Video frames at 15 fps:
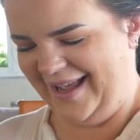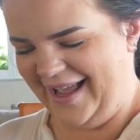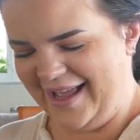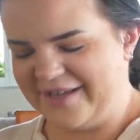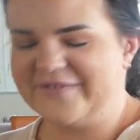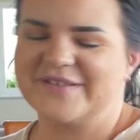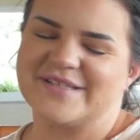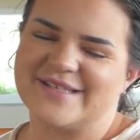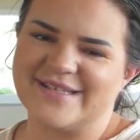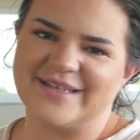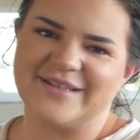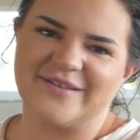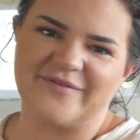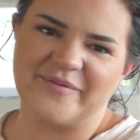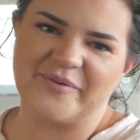Have his
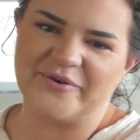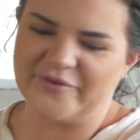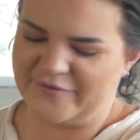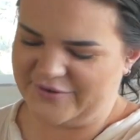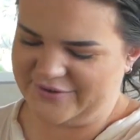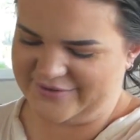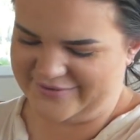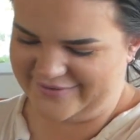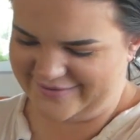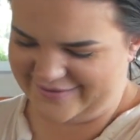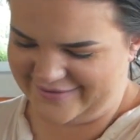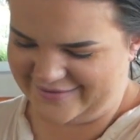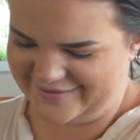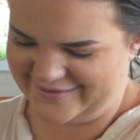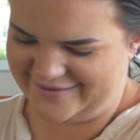seal of approval.
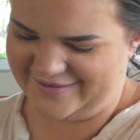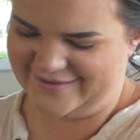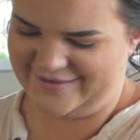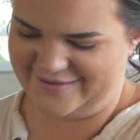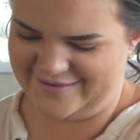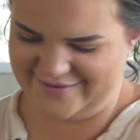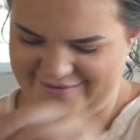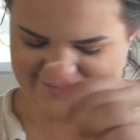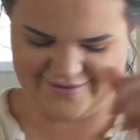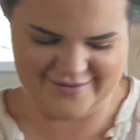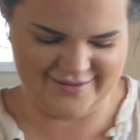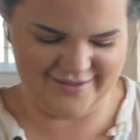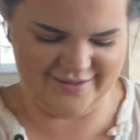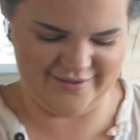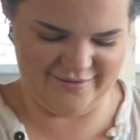
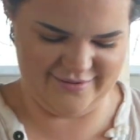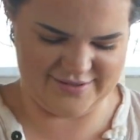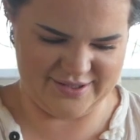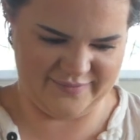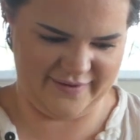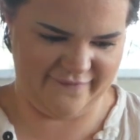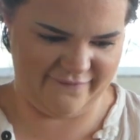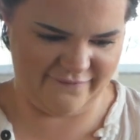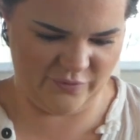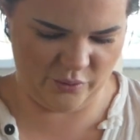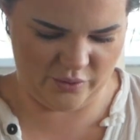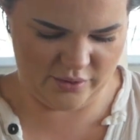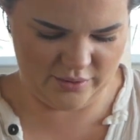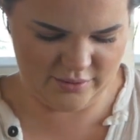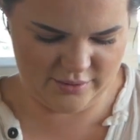It only took me
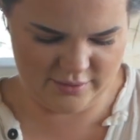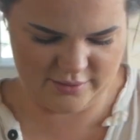4.